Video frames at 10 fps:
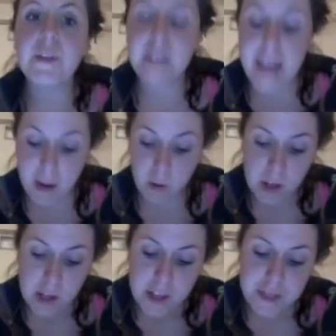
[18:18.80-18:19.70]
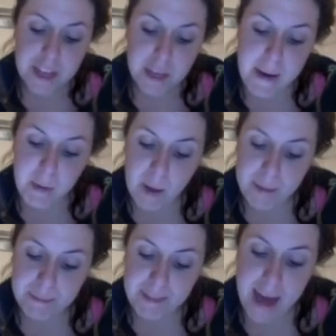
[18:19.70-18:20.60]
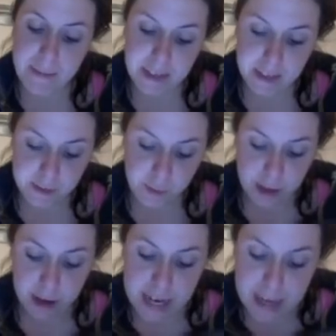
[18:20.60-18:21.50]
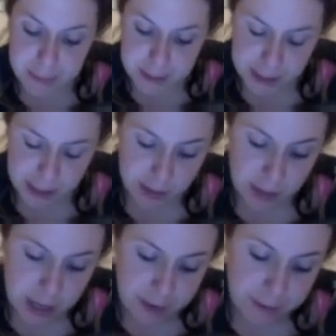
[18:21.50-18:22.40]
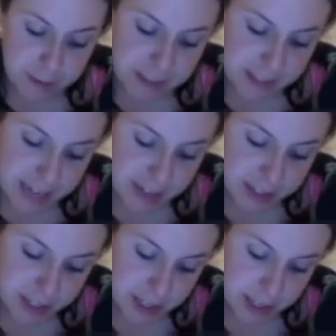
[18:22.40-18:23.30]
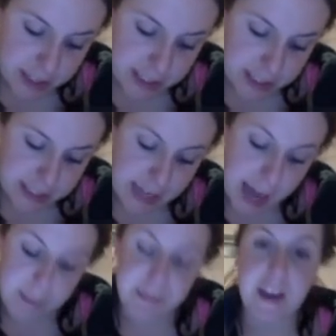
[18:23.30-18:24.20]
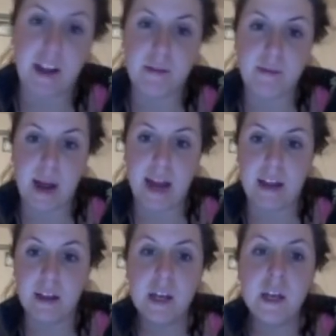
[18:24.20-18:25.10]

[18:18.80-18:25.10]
Now, think about what that means for your amplitude from the center to the top there, right?